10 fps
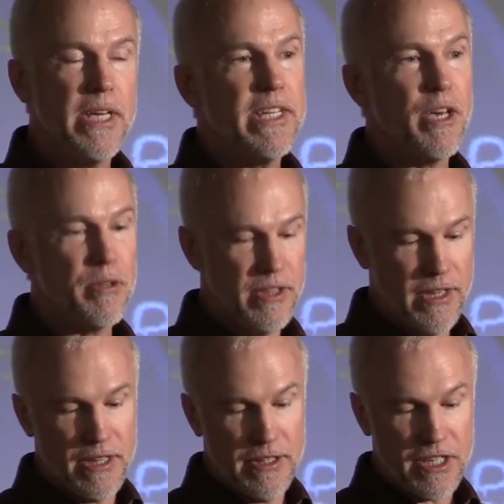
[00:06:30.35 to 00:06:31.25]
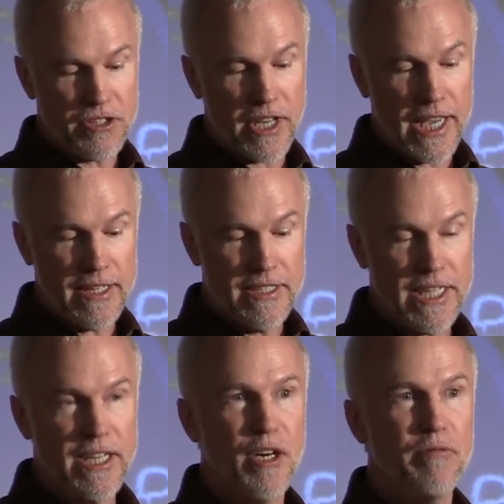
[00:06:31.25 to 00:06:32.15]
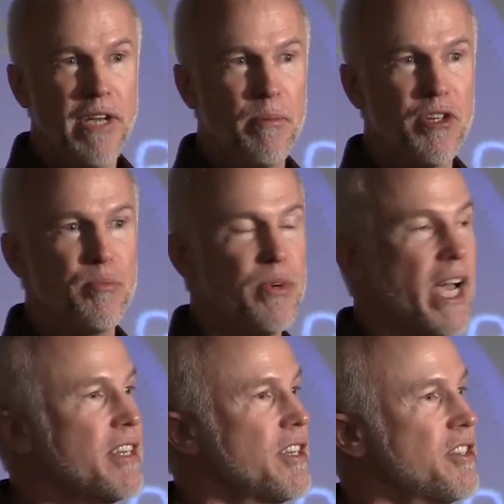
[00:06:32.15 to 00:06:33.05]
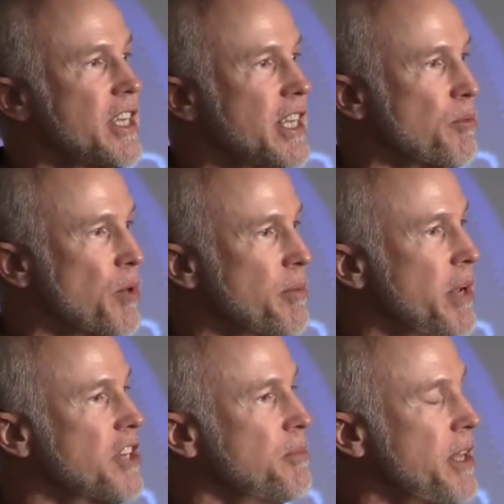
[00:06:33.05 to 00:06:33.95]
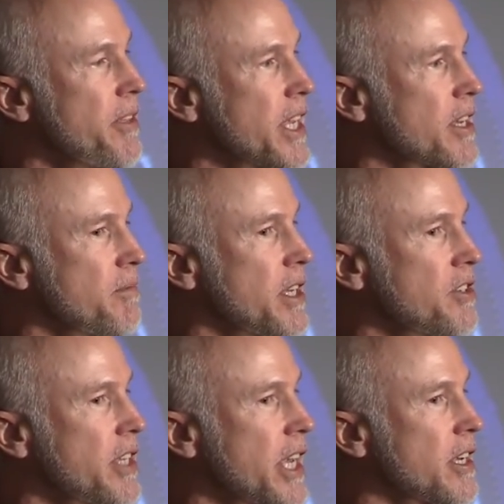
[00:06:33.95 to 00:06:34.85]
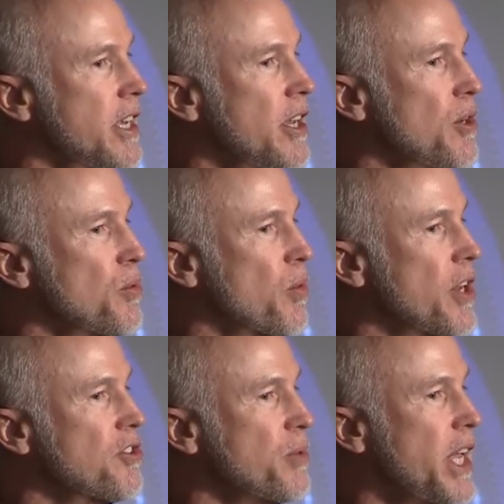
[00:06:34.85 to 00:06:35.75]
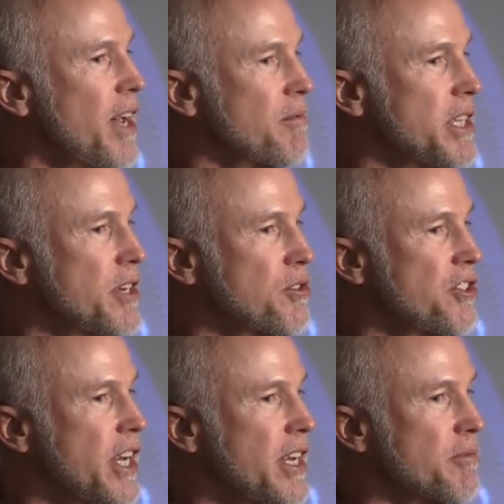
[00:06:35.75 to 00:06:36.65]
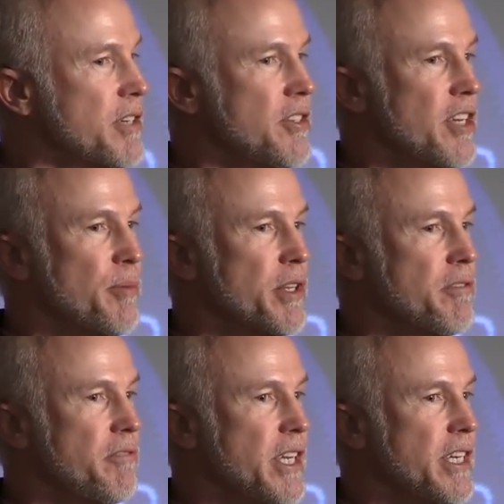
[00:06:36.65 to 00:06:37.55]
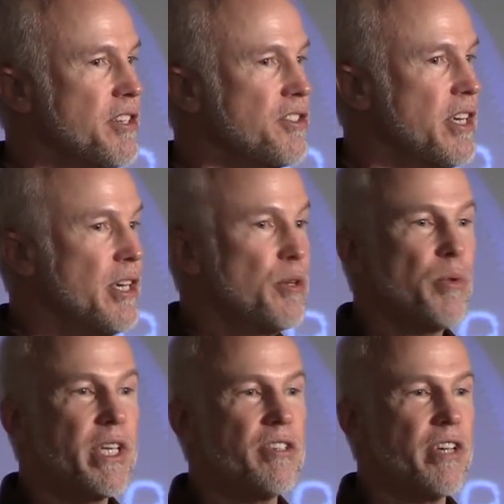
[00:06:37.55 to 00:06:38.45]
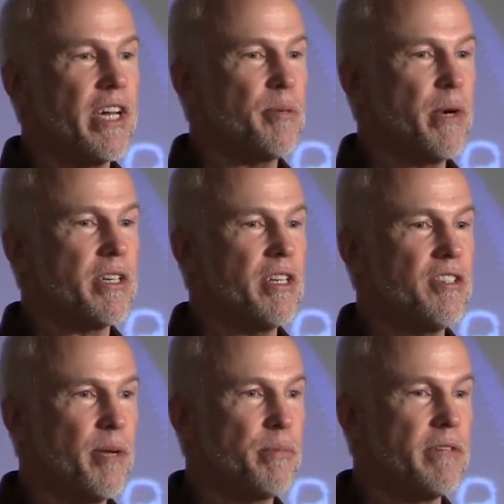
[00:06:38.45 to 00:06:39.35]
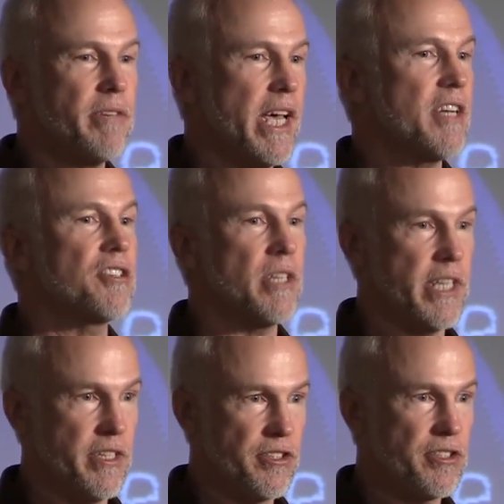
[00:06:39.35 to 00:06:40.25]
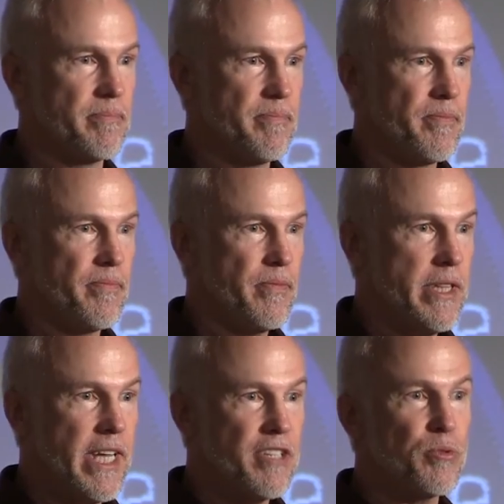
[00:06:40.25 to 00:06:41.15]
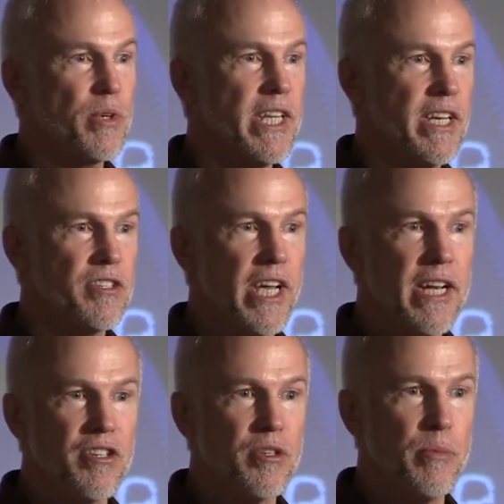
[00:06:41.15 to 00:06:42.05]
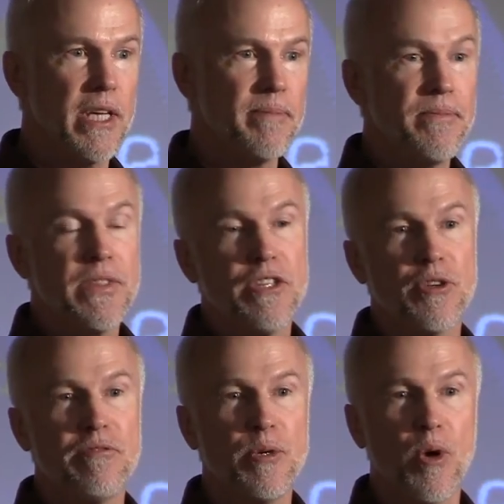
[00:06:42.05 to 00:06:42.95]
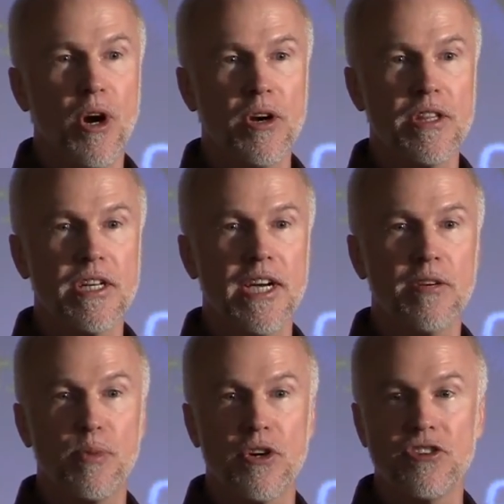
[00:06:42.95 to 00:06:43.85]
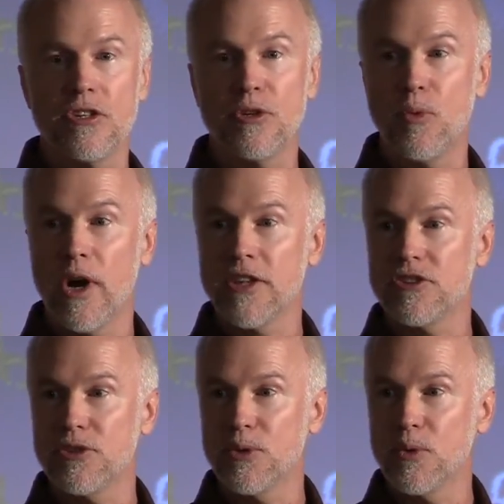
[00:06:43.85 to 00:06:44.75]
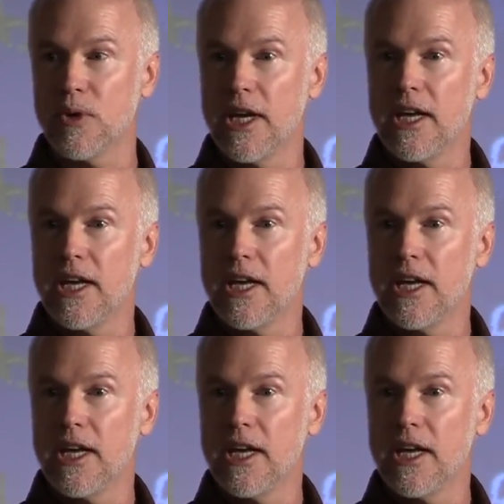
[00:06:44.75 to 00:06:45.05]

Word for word: Now, this idea of how much practice, it, what it makes me think of is that once we have the understanding of contemplative fitness, we can talk about contemplative excellence. And that's really exciting to me. So, if you are the kind of person who wants to